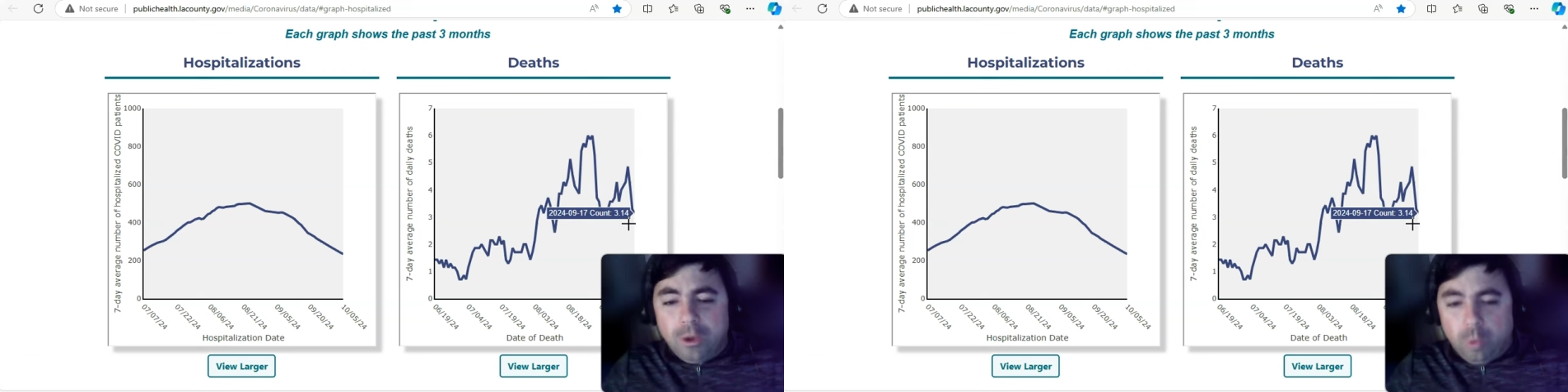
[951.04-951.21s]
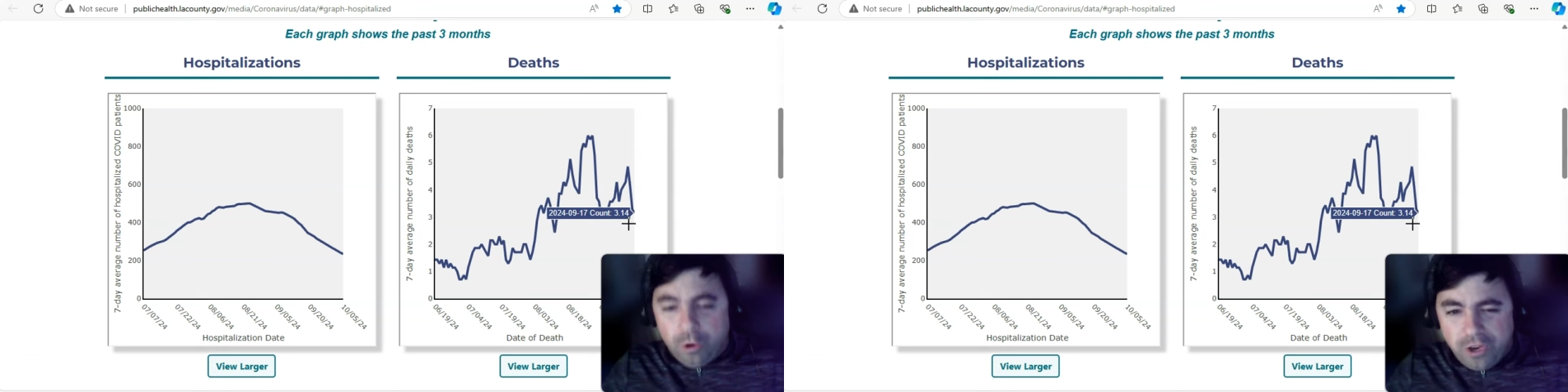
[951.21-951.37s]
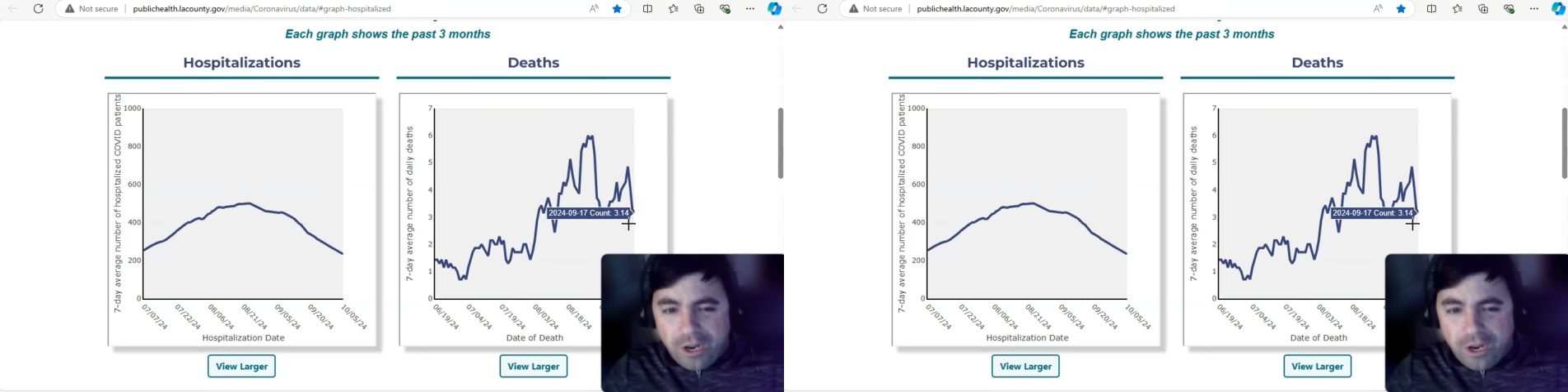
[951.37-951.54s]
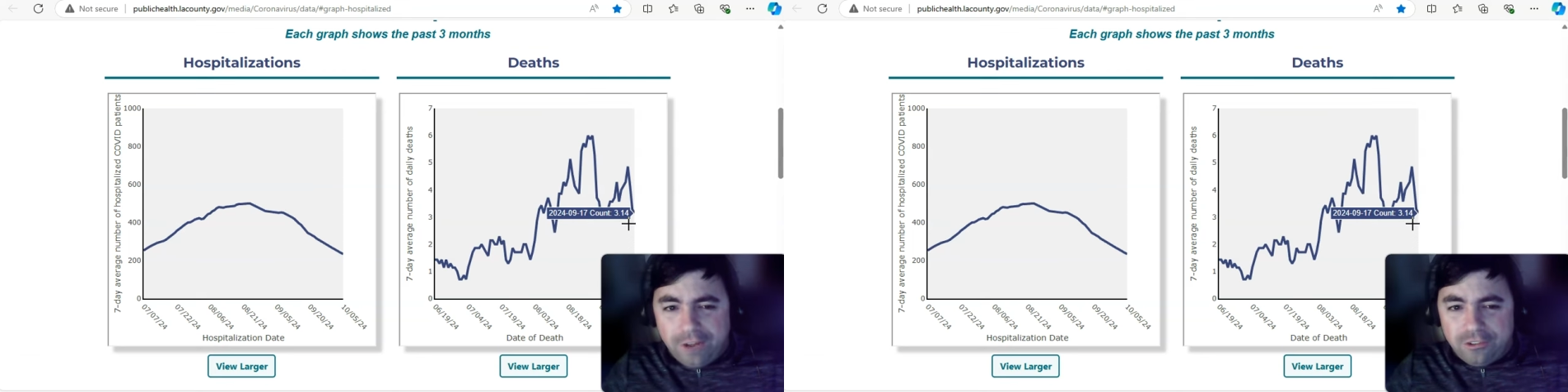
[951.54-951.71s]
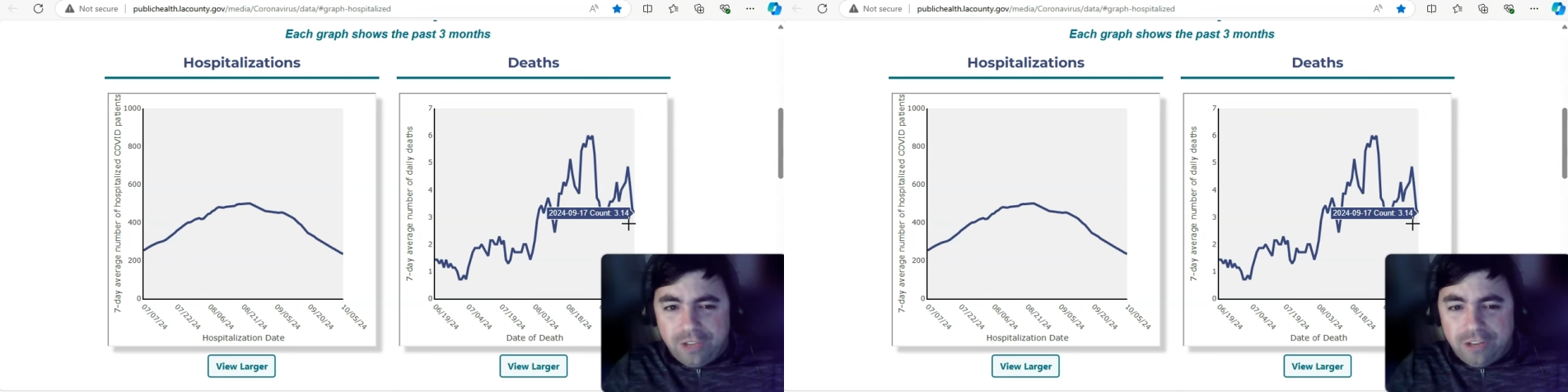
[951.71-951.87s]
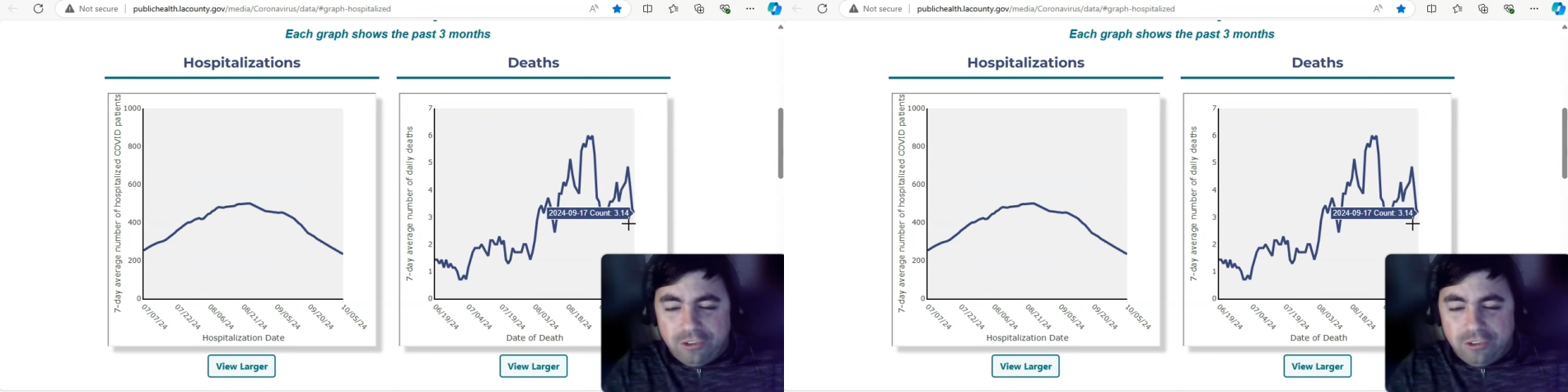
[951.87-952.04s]
where the United
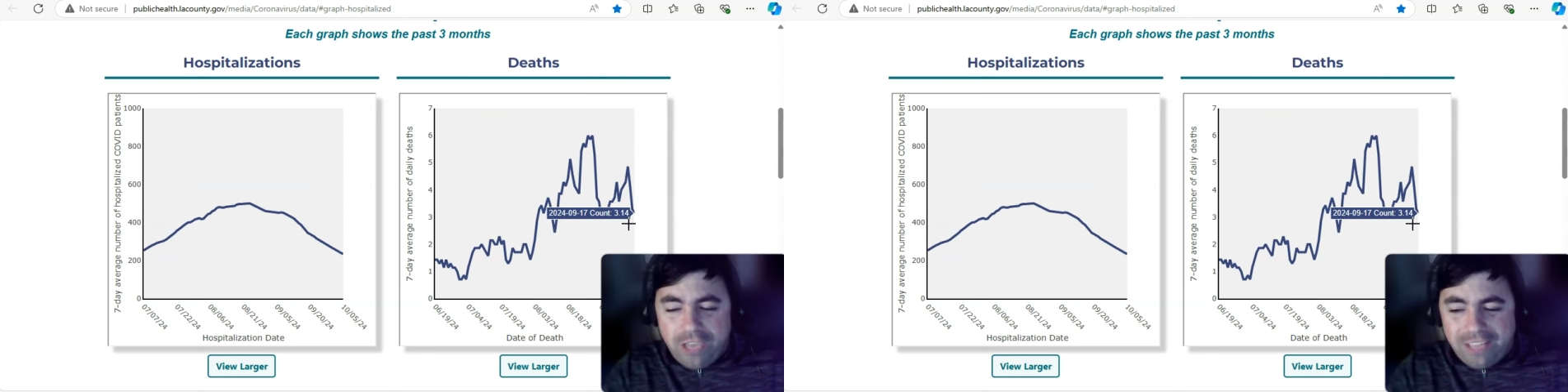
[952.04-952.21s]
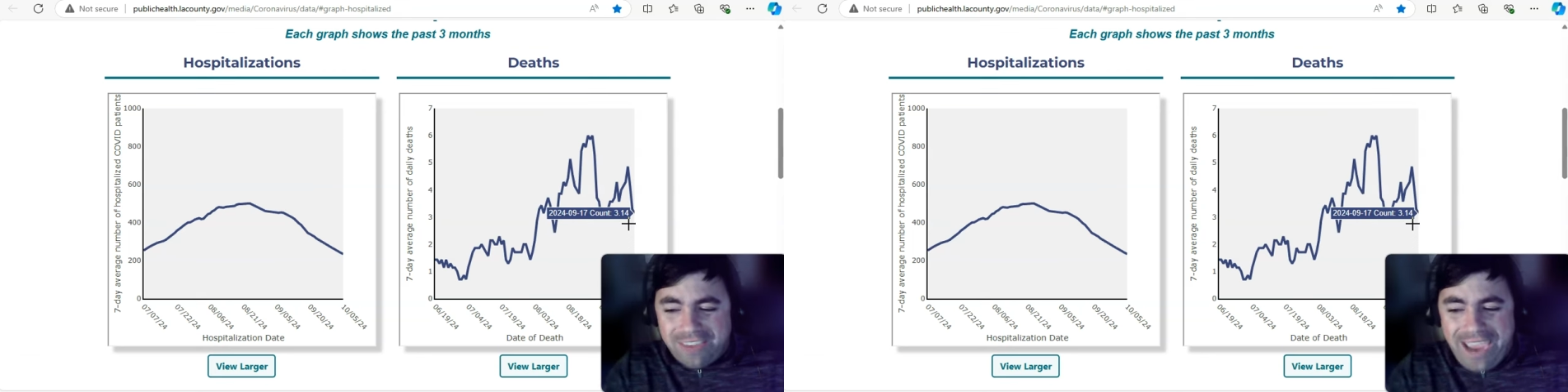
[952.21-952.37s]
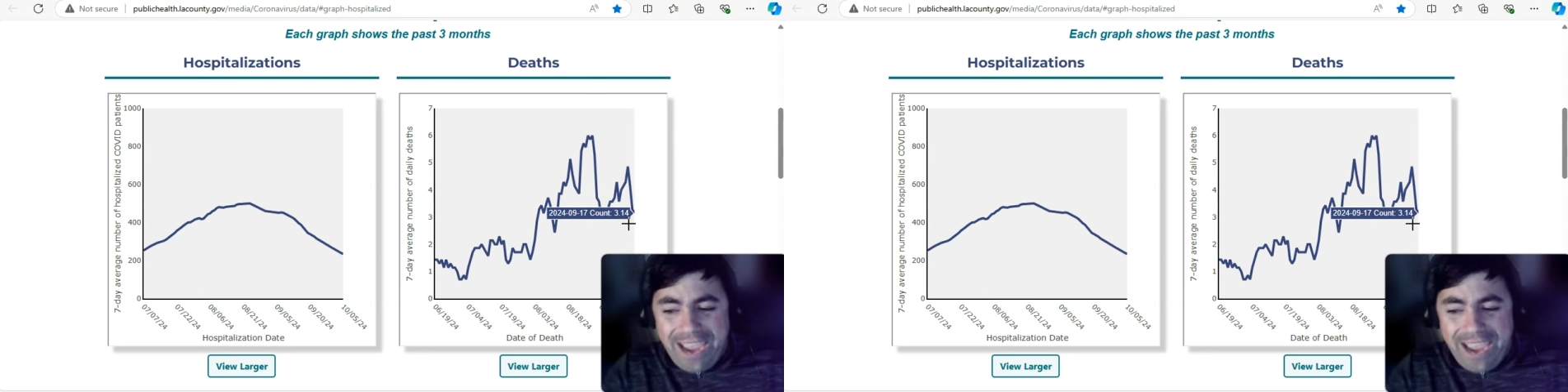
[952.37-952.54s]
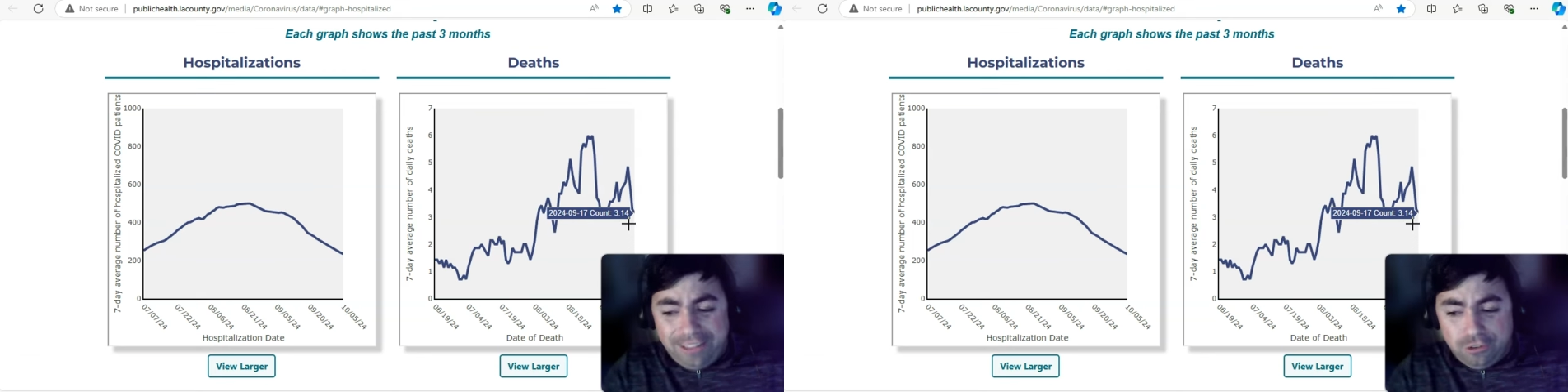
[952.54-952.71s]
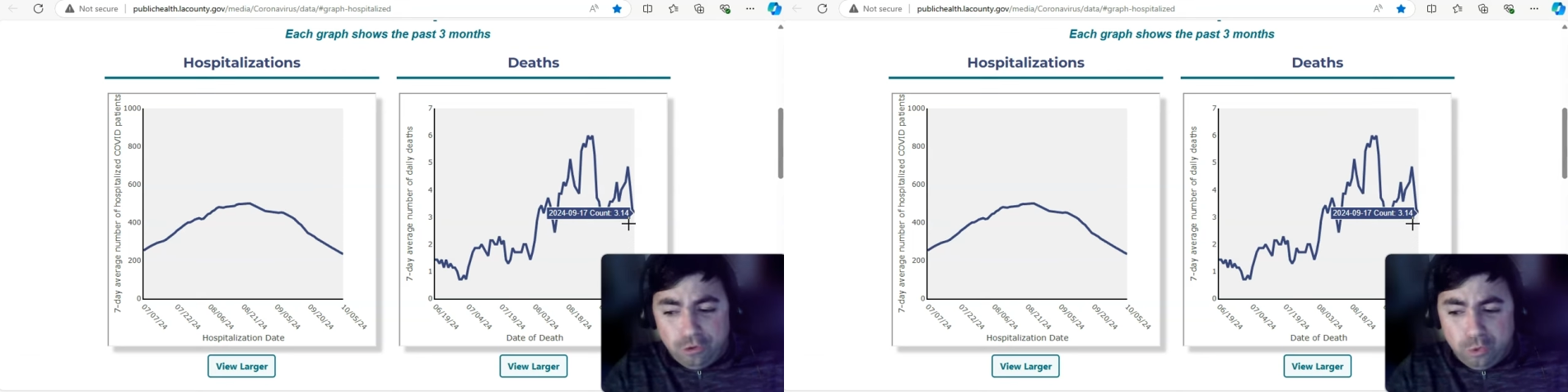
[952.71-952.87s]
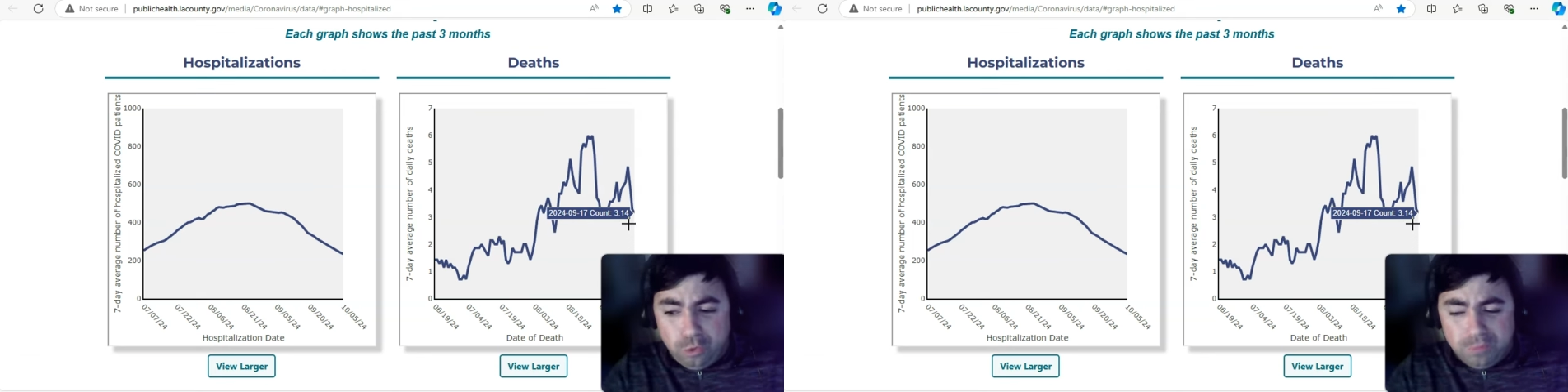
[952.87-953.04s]
States gets at
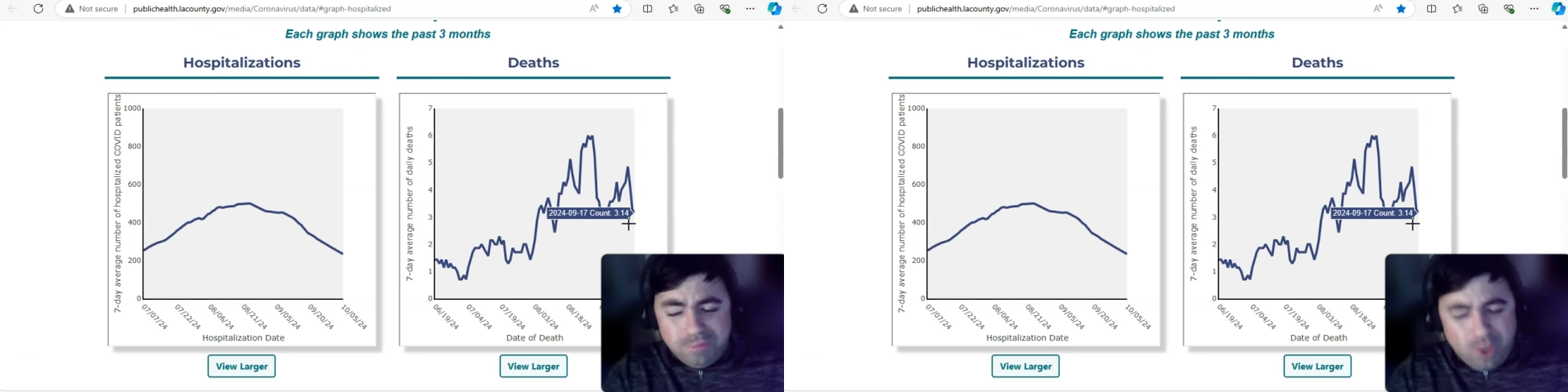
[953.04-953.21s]
two